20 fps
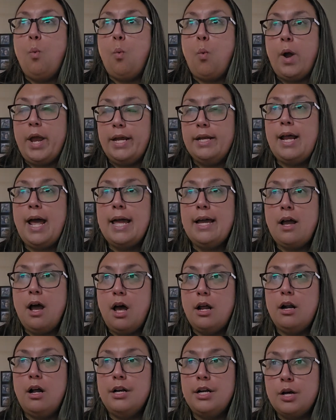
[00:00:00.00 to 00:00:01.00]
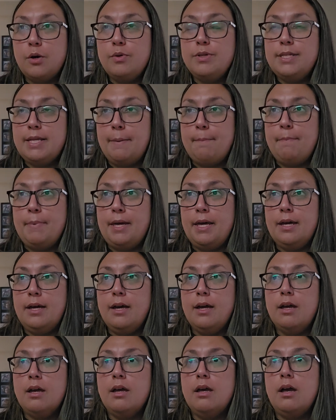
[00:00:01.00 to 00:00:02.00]
when I got on Ozempic,
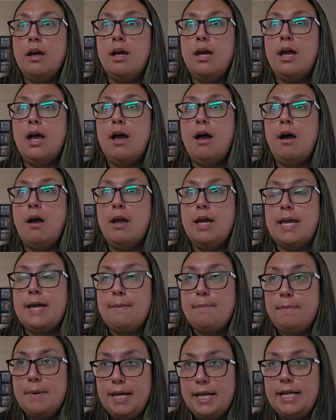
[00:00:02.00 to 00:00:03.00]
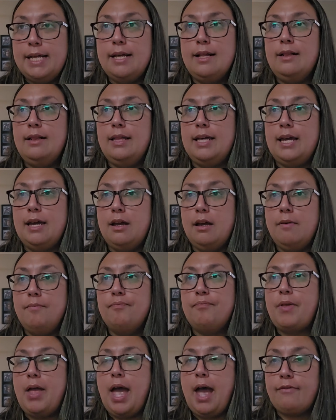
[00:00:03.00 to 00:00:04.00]
immediately
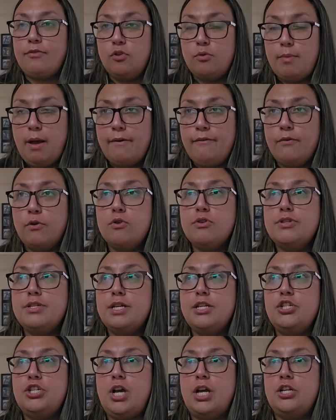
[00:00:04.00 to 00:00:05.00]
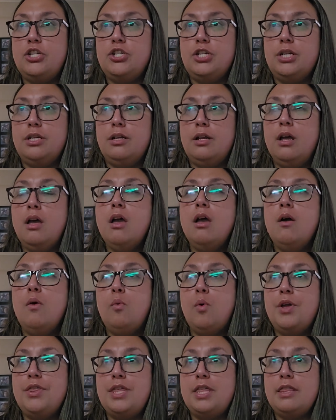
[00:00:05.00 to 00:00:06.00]
after my first injection,
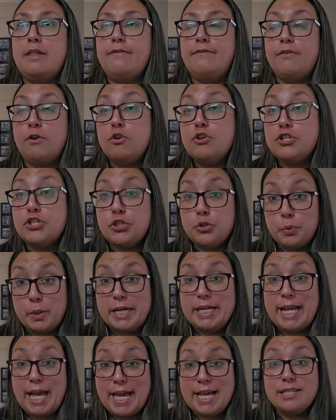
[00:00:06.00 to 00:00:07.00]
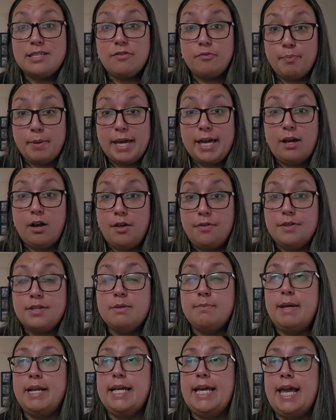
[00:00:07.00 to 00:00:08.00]
within the first three days of being on
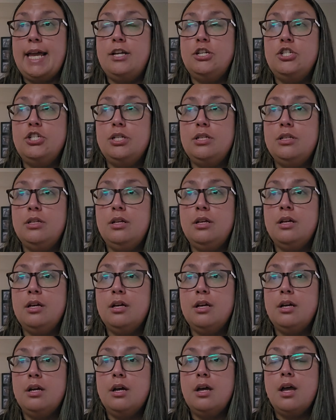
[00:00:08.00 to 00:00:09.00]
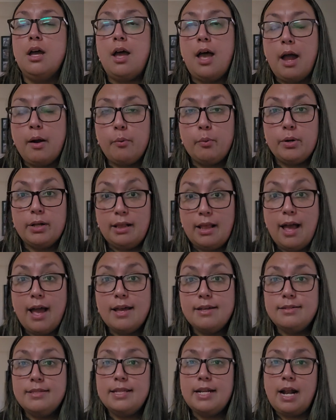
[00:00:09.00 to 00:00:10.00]
this medication, I
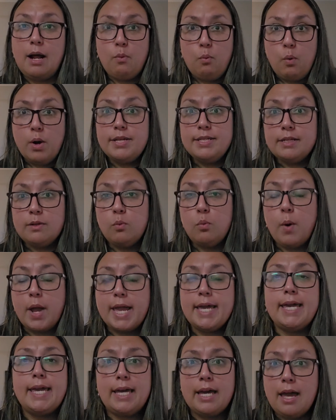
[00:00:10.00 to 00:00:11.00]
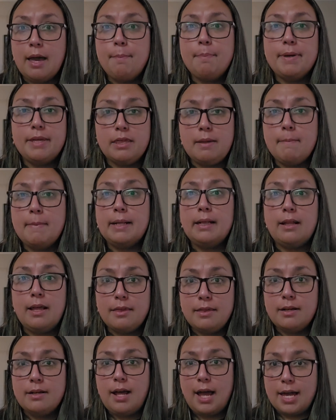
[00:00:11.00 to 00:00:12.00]
realized that I wasn't waking up in the middle
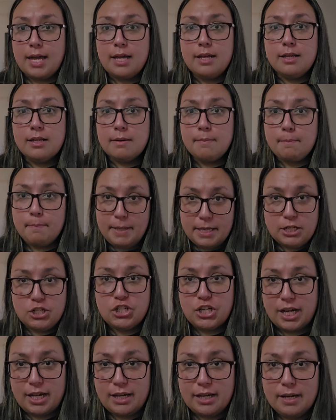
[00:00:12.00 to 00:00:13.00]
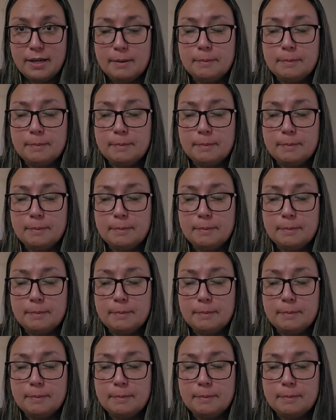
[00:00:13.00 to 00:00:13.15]
of the night binging